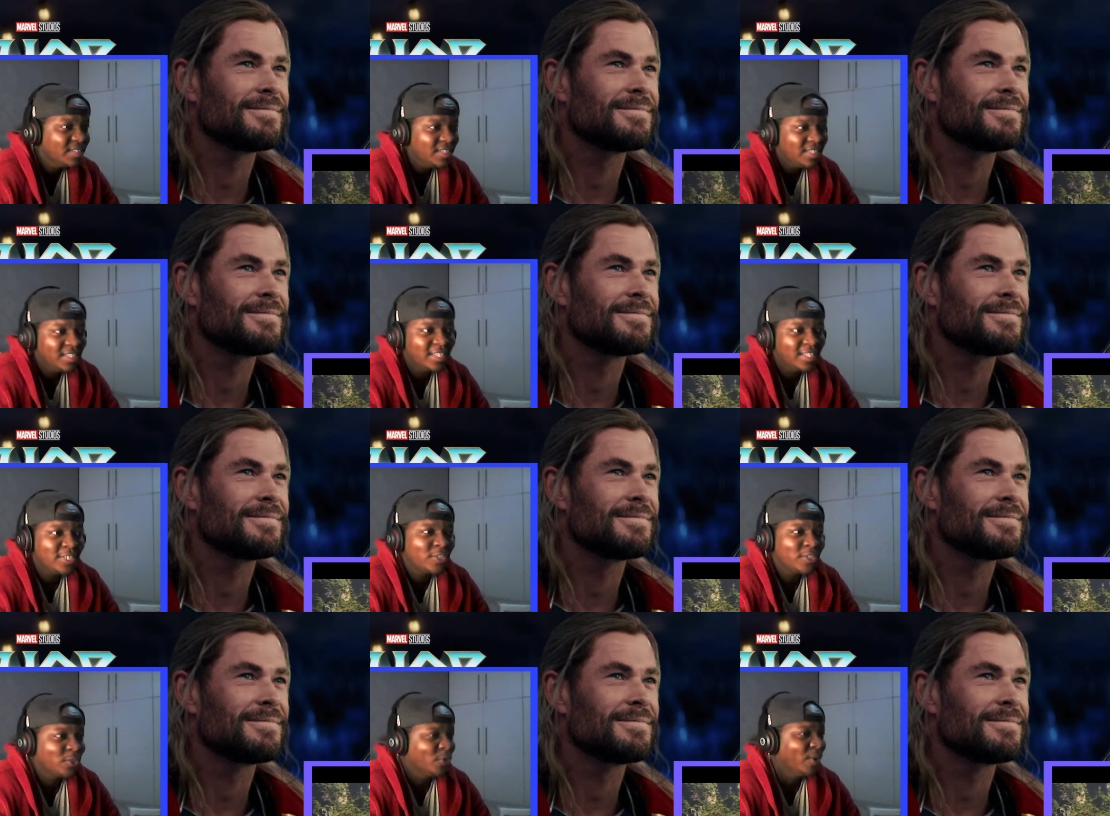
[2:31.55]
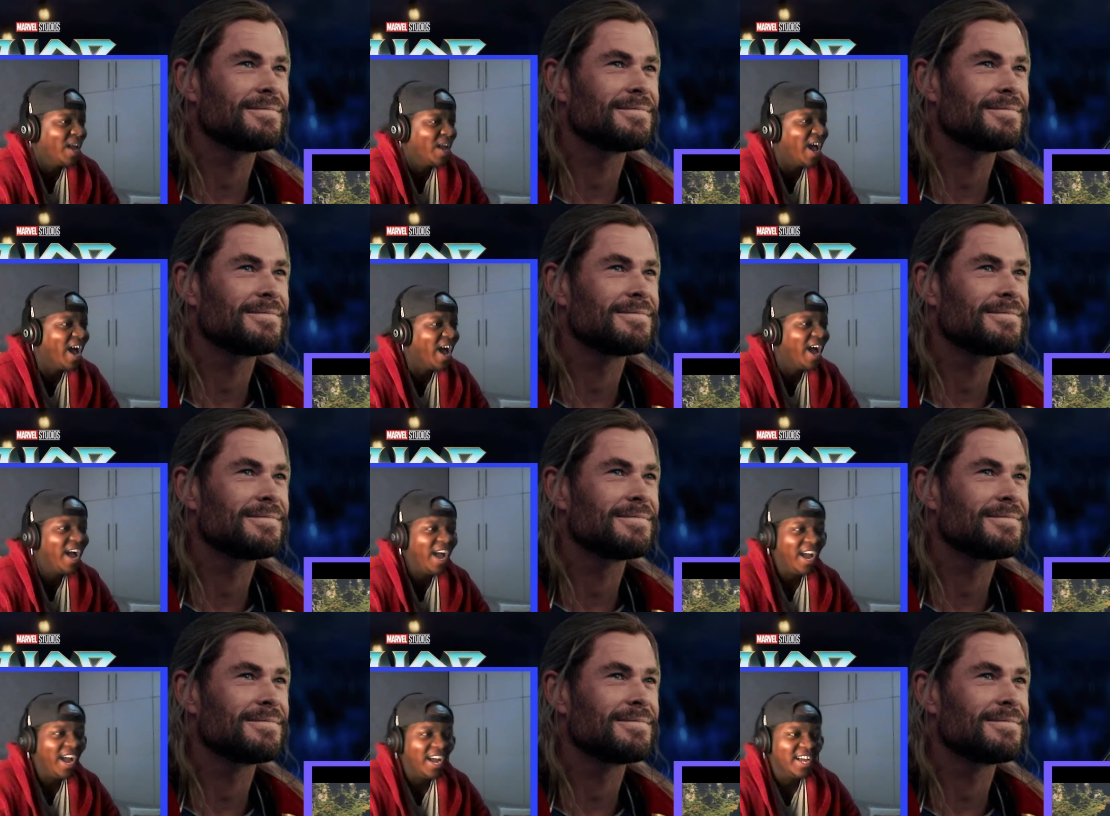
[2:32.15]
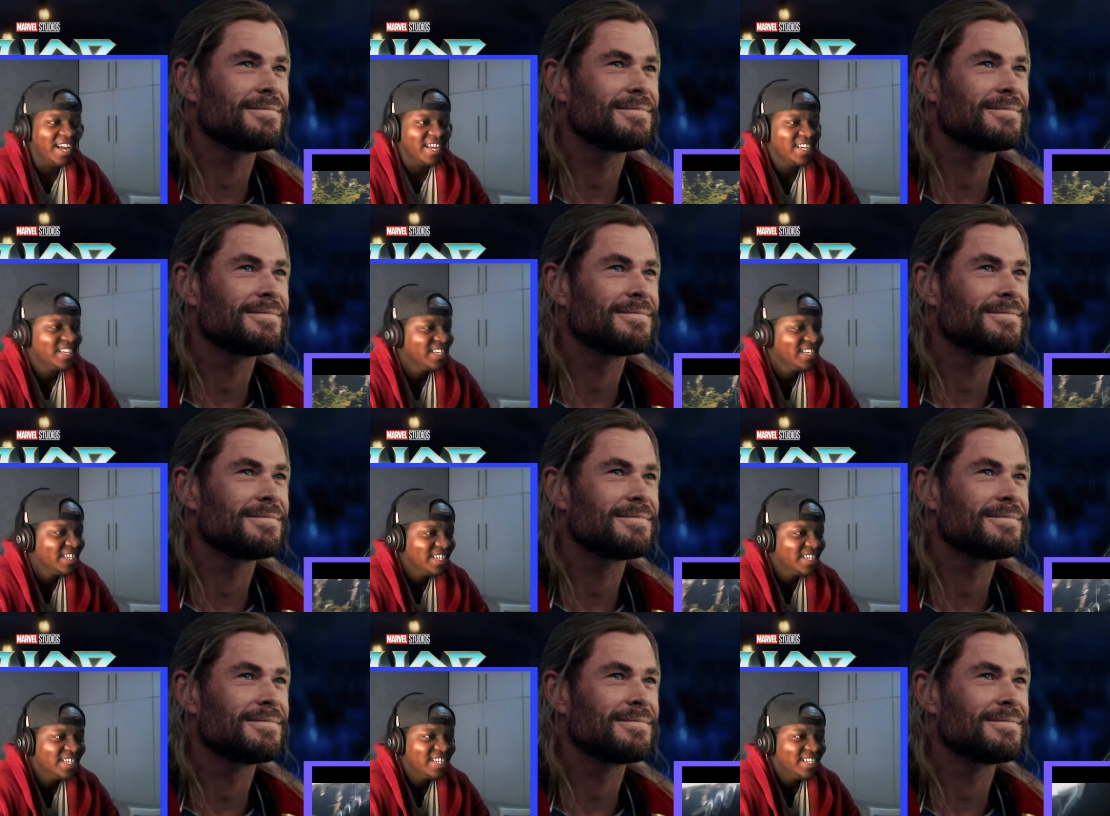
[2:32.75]
Speaker 1: This July,
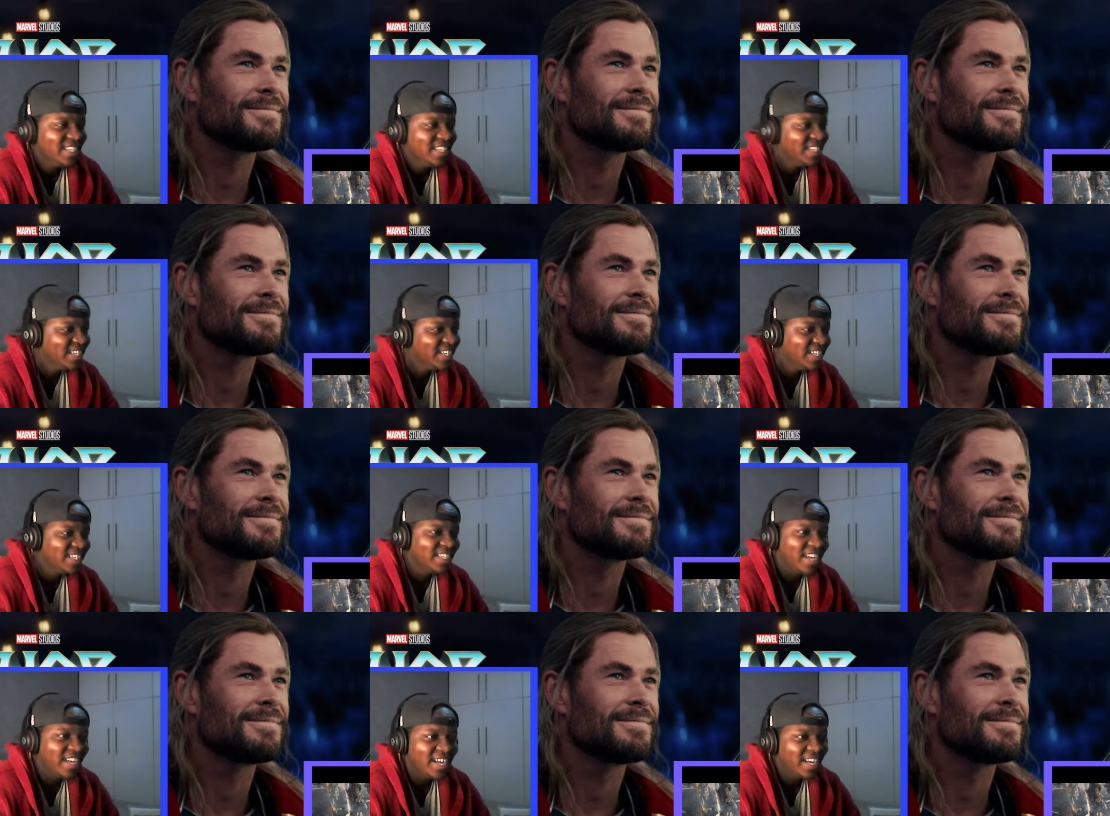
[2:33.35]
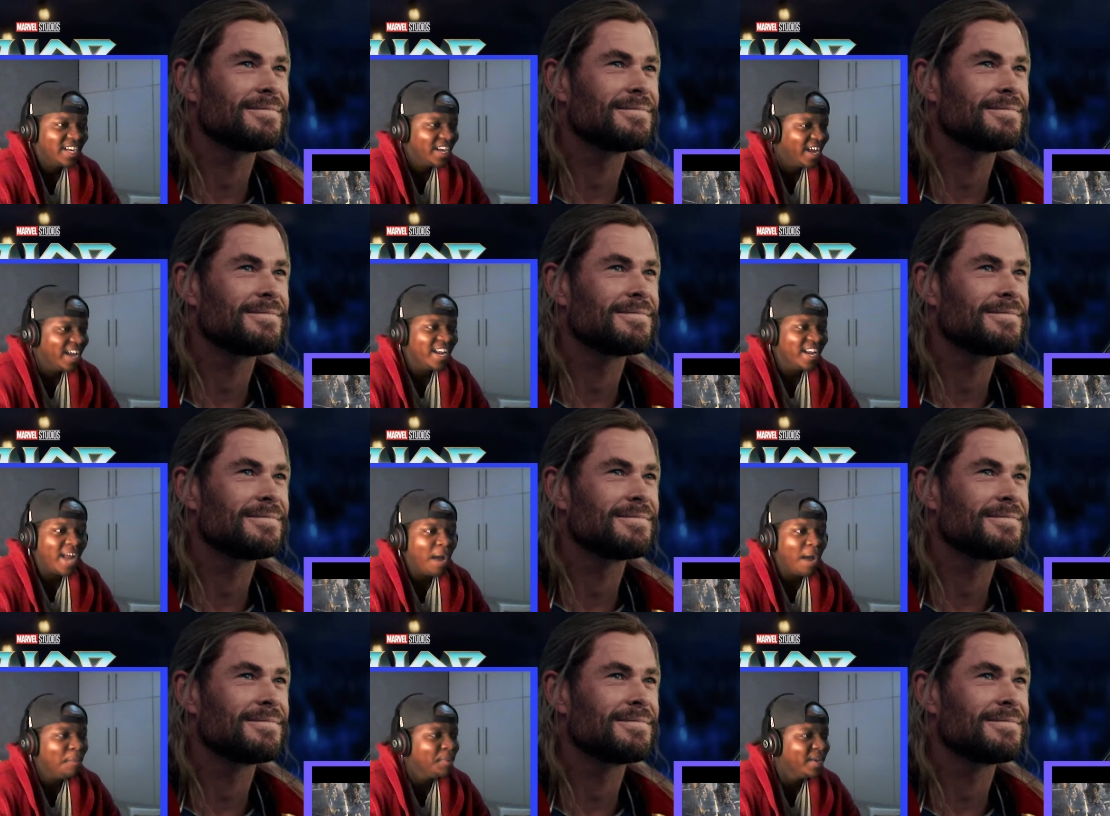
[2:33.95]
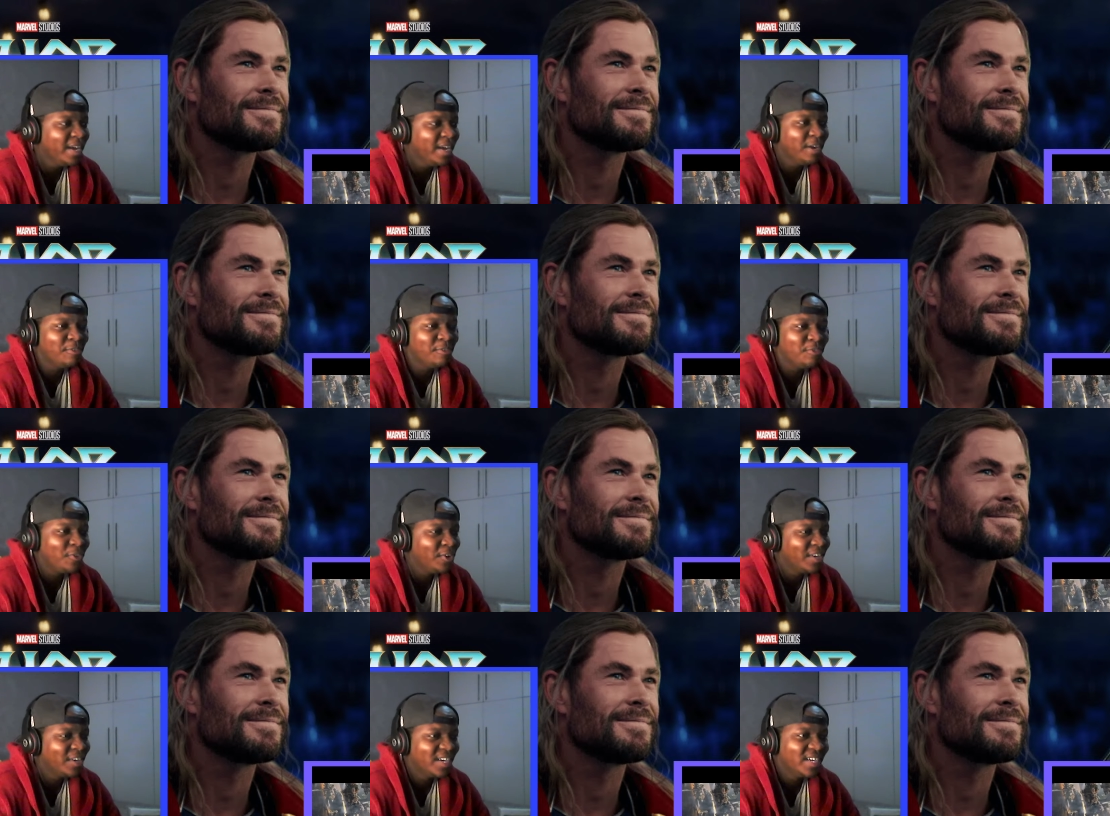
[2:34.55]
and I'm here
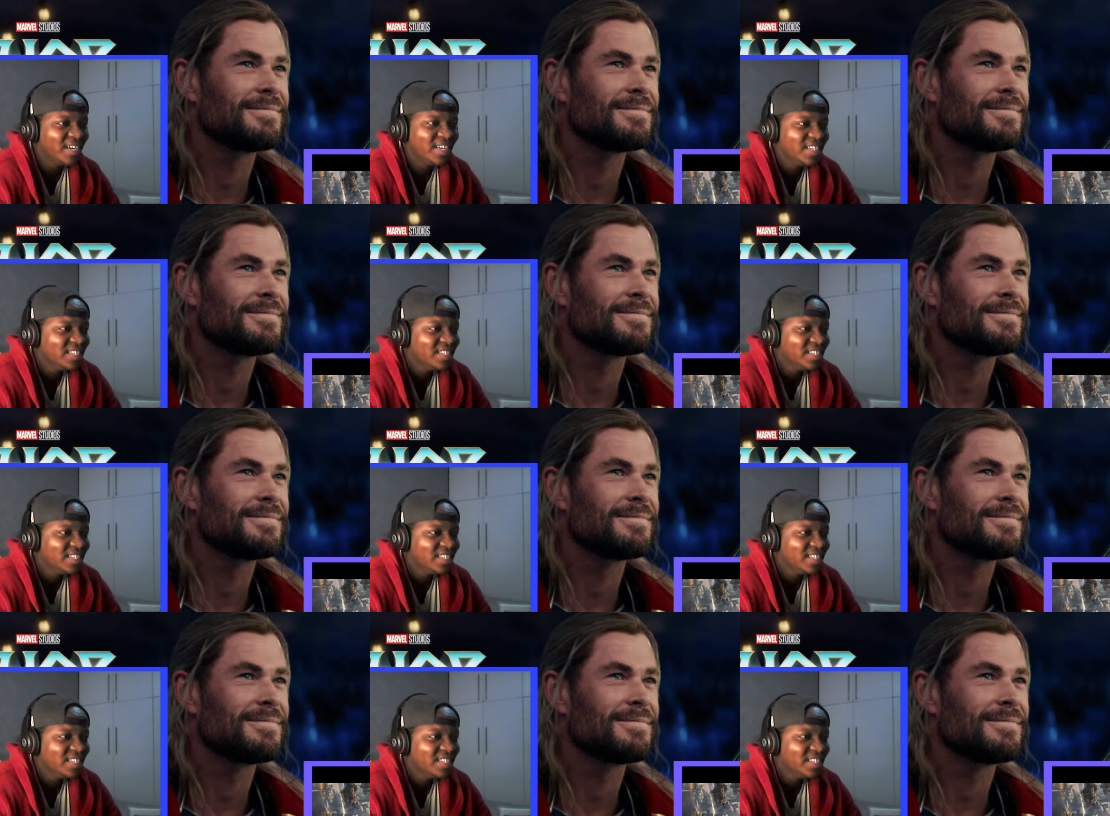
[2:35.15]
for it.